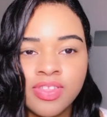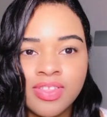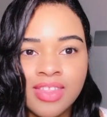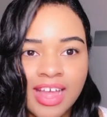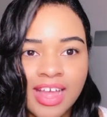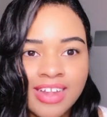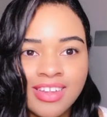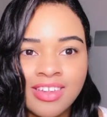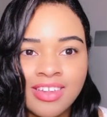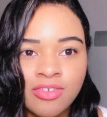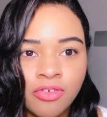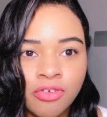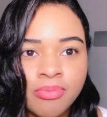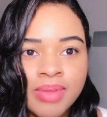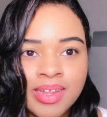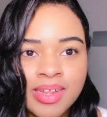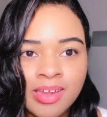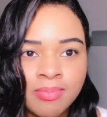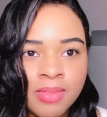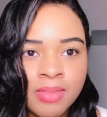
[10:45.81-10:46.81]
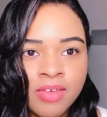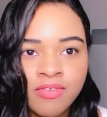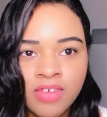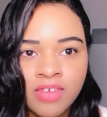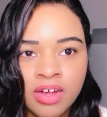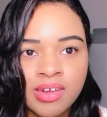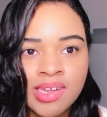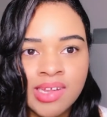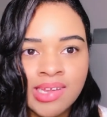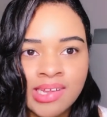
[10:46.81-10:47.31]
that's normally something
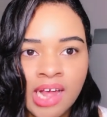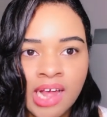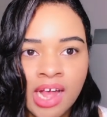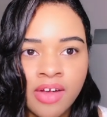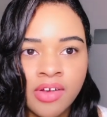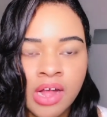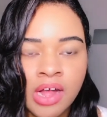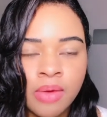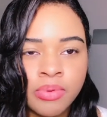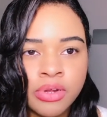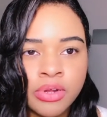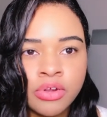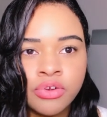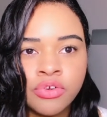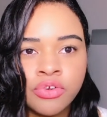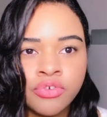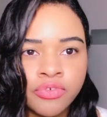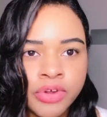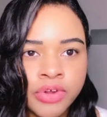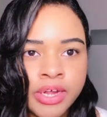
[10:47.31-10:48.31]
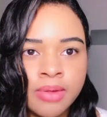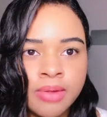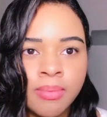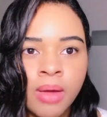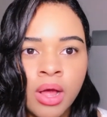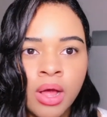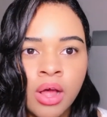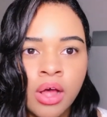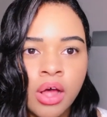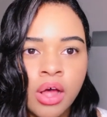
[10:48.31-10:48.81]
very scary. I wouldn't dream
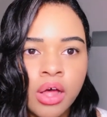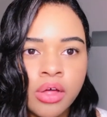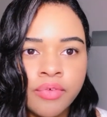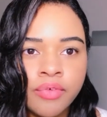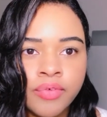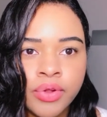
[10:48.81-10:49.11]
of,